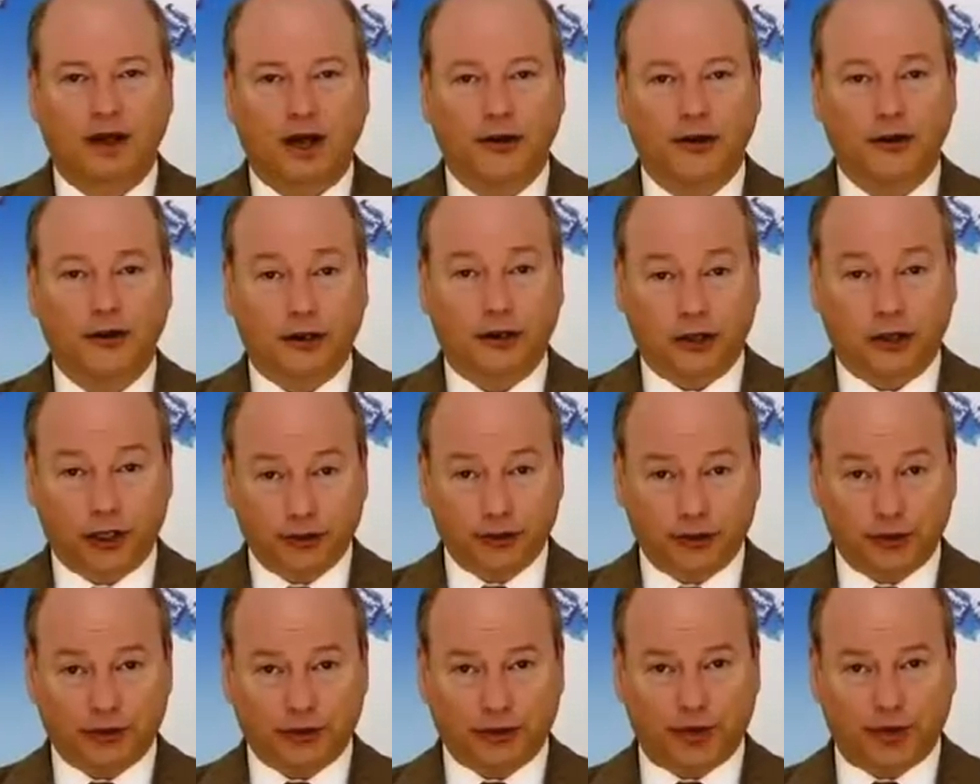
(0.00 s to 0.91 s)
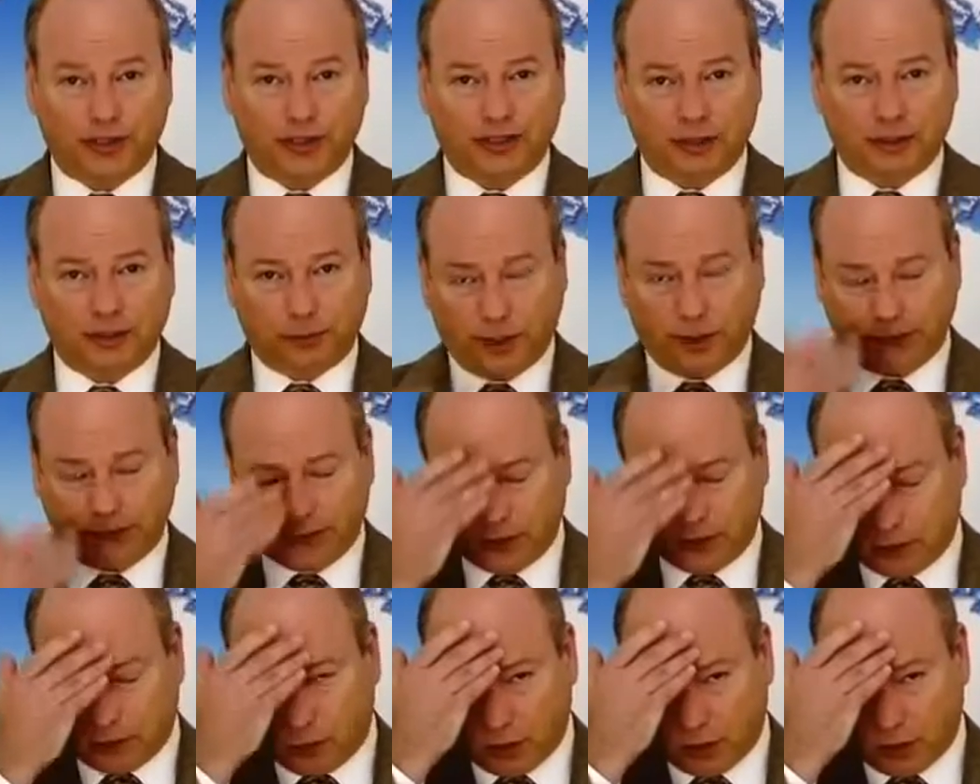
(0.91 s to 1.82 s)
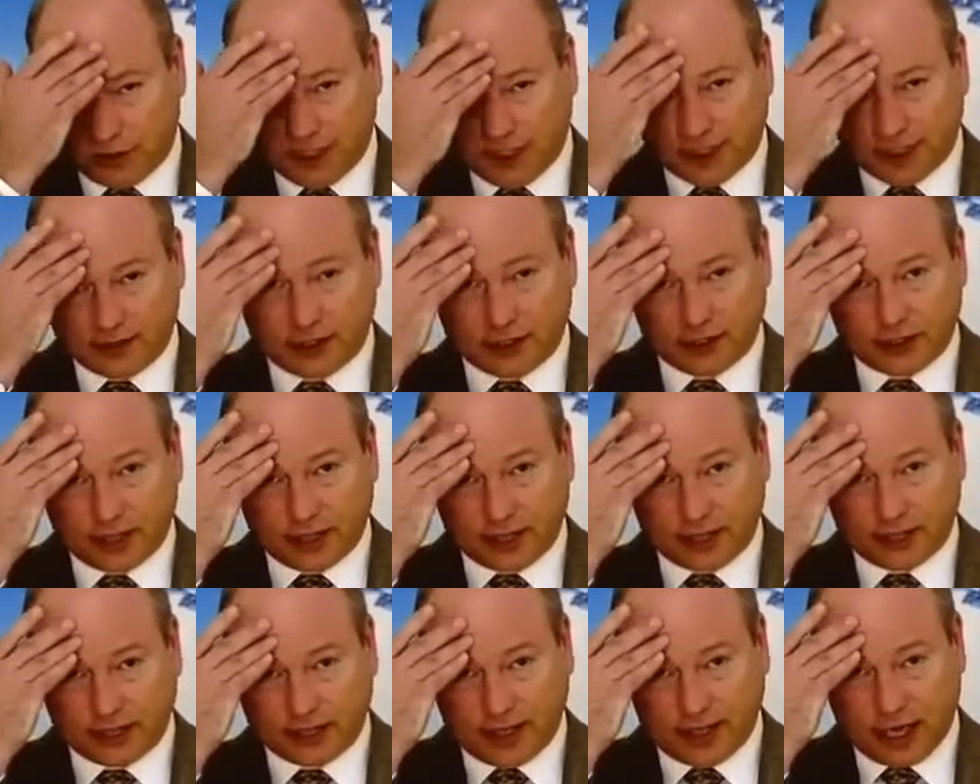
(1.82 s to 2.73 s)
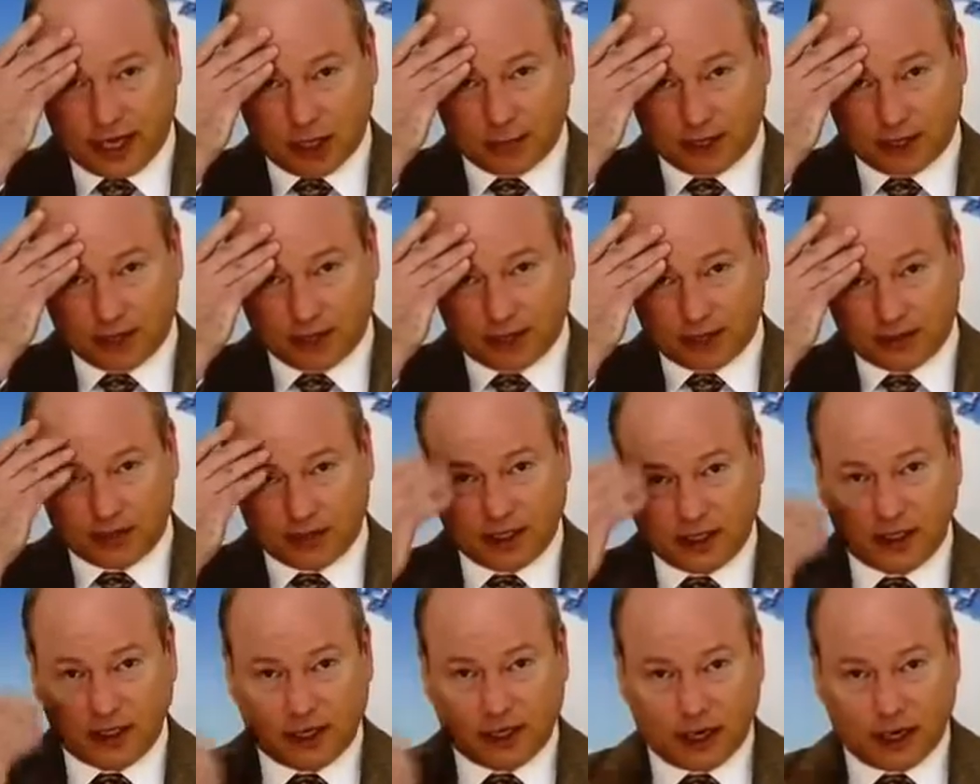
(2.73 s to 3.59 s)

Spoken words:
Under acute stress, the prefrontal cortex shuts down because